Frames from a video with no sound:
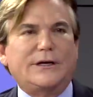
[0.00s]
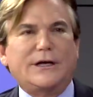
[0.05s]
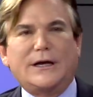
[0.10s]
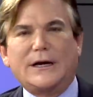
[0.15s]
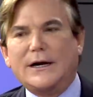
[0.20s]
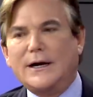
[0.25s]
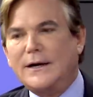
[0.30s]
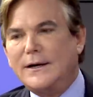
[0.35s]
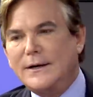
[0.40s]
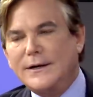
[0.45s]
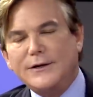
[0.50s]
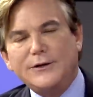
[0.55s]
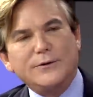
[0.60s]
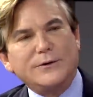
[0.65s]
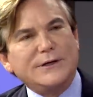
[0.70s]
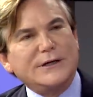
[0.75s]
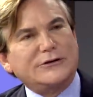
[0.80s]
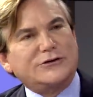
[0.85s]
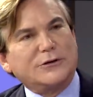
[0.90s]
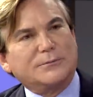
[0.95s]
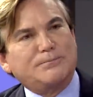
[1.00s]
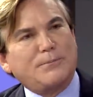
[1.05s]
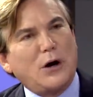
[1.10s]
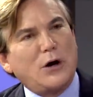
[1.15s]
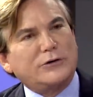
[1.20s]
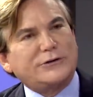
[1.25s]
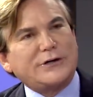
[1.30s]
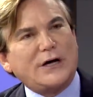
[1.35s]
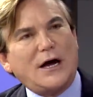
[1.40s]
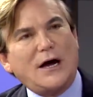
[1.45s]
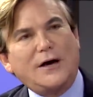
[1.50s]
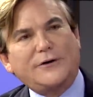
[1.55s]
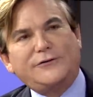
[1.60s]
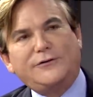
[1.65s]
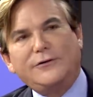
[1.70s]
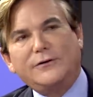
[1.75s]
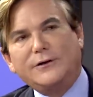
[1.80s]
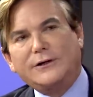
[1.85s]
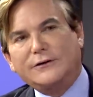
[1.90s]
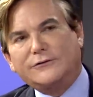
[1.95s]
get a, you can get your Botox,
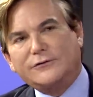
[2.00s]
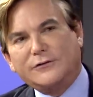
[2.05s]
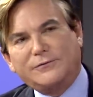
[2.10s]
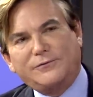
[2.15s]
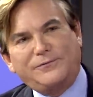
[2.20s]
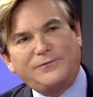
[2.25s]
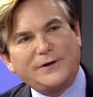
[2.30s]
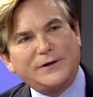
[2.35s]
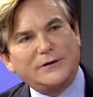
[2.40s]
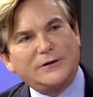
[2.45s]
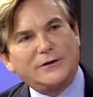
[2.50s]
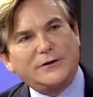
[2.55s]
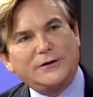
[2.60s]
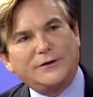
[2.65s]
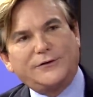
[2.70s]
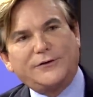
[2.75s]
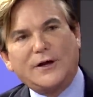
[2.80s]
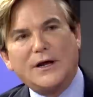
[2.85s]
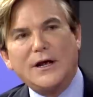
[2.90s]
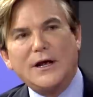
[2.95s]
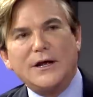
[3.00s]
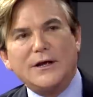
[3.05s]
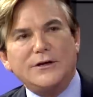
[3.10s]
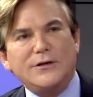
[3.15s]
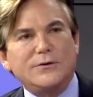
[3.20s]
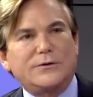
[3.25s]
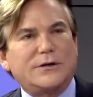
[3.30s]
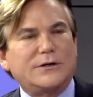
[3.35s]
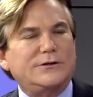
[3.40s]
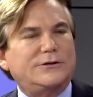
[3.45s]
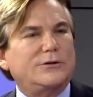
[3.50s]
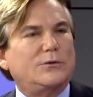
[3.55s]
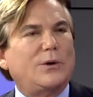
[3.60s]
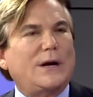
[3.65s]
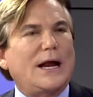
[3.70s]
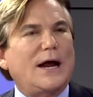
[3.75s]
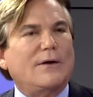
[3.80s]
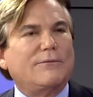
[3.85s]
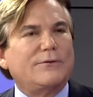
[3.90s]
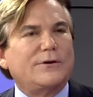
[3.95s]
you can get your fillers, you can do
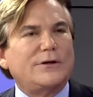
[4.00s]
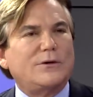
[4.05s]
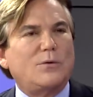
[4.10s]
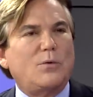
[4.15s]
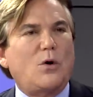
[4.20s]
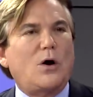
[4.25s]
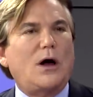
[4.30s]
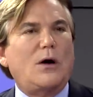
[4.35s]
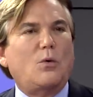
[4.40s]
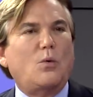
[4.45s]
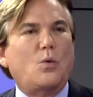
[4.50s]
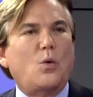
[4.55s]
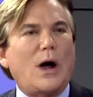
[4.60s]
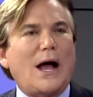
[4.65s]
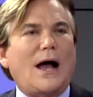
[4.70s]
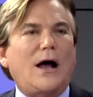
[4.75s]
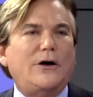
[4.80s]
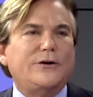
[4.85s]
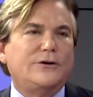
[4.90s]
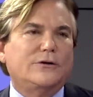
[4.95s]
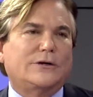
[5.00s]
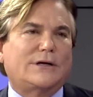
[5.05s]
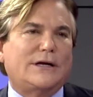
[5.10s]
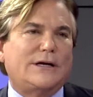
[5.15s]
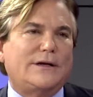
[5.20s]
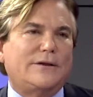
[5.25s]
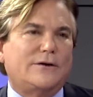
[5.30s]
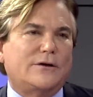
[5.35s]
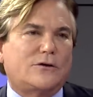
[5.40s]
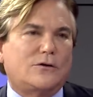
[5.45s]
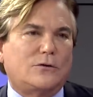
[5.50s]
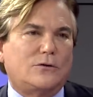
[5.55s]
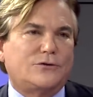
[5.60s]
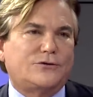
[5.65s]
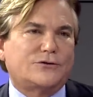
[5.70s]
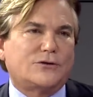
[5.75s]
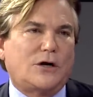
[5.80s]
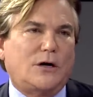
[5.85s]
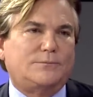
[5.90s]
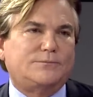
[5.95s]
whatever you want while you're getting the cool
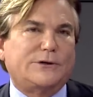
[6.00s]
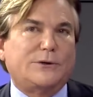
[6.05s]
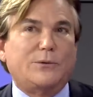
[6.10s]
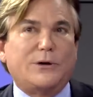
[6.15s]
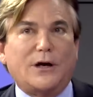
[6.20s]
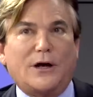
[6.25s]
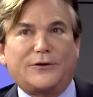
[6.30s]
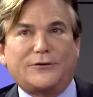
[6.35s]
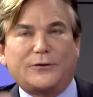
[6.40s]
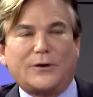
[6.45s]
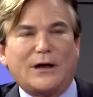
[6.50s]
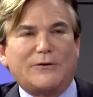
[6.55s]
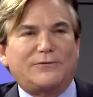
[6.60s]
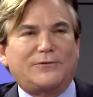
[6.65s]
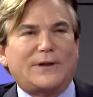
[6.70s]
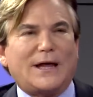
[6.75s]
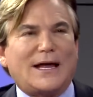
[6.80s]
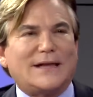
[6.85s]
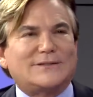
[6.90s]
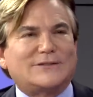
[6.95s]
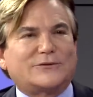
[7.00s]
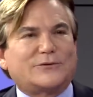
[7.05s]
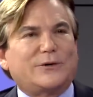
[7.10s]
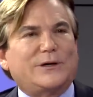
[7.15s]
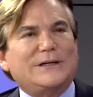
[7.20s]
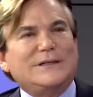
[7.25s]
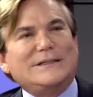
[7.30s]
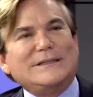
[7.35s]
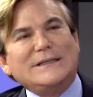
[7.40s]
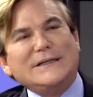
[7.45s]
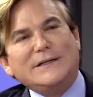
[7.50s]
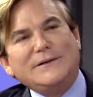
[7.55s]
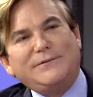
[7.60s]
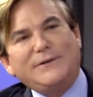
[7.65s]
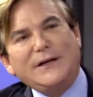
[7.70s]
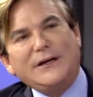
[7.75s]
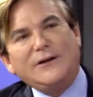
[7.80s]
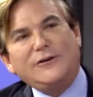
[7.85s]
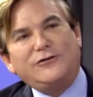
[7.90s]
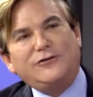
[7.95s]
sculpting. We also have flat screen
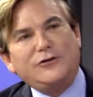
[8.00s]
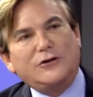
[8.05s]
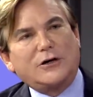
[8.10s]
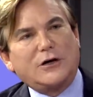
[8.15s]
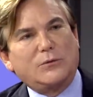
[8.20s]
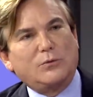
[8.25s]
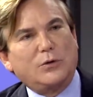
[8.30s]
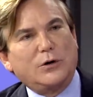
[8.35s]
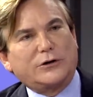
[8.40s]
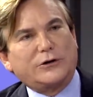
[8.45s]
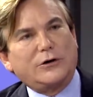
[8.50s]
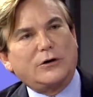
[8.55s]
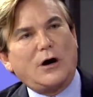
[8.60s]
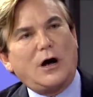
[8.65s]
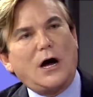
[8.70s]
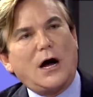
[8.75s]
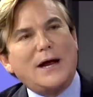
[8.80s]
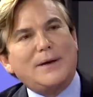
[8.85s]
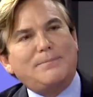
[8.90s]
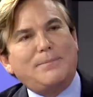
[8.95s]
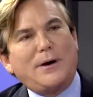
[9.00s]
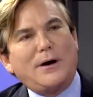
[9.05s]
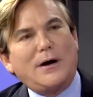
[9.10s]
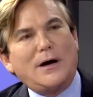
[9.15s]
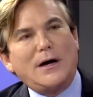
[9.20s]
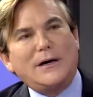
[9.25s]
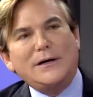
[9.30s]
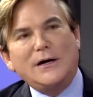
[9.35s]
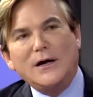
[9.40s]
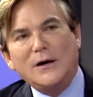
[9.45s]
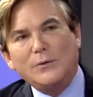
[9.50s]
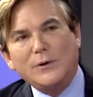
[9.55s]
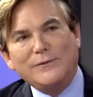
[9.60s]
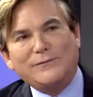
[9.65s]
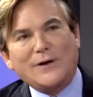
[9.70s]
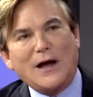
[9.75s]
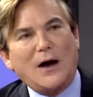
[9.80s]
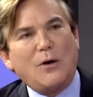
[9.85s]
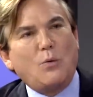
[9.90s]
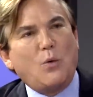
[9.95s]
TVs. You can work your iPod. We've
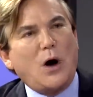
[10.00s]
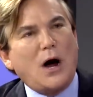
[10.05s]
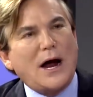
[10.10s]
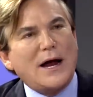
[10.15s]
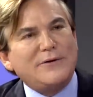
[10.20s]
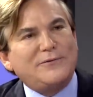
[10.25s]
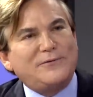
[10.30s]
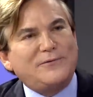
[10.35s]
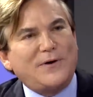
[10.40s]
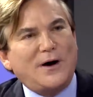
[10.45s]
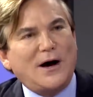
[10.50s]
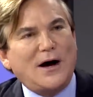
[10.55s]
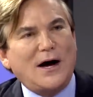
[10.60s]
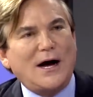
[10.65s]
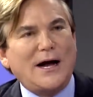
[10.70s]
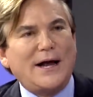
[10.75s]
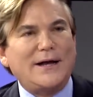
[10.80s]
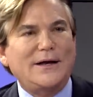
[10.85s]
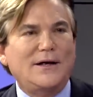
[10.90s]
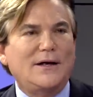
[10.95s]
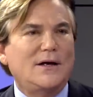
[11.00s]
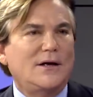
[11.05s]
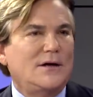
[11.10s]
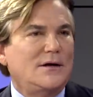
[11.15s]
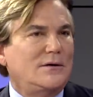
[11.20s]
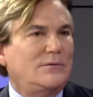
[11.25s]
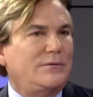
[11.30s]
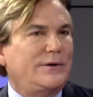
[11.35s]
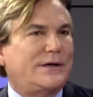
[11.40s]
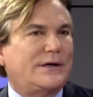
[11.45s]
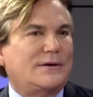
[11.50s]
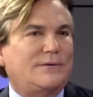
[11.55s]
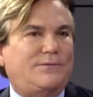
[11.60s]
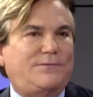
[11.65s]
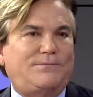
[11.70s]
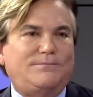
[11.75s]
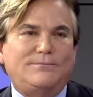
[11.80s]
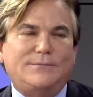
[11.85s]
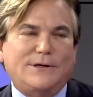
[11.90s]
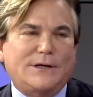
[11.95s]
got Wi-Fi. We can,
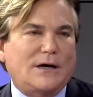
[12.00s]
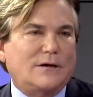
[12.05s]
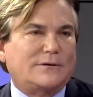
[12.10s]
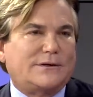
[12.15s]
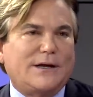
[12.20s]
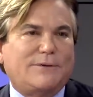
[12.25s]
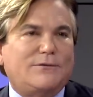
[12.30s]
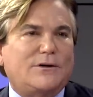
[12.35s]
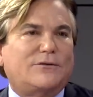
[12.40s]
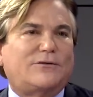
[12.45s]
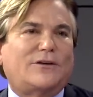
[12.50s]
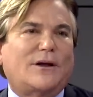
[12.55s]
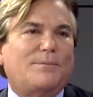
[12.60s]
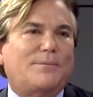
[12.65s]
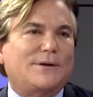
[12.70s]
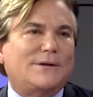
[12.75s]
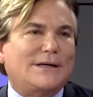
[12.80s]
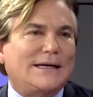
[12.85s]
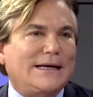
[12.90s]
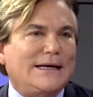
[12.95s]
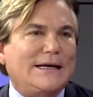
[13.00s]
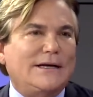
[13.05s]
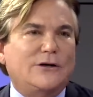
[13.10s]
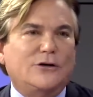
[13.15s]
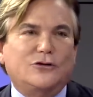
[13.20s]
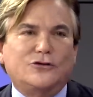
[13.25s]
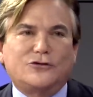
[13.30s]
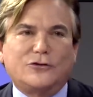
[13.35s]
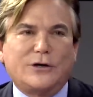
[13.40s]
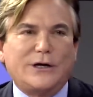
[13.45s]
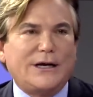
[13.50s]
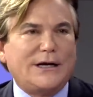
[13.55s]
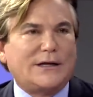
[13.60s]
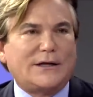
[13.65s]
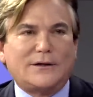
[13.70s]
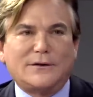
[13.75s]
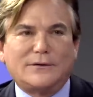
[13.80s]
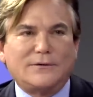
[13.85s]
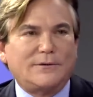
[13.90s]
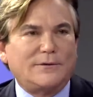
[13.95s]
you know, give you something to eat or
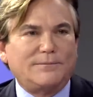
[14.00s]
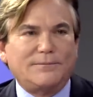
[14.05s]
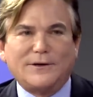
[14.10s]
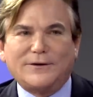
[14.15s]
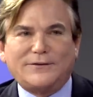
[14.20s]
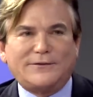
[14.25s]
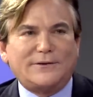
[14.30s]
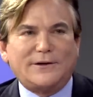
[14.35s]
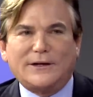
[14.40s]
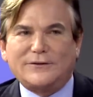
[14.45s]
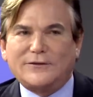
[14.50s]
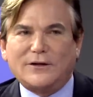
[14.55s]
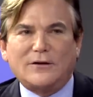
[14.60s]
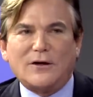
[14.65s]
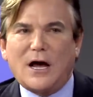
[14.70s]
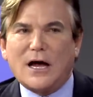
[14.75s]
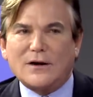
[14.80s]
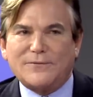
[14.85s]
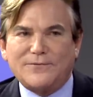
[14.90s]
drink. This it's a lot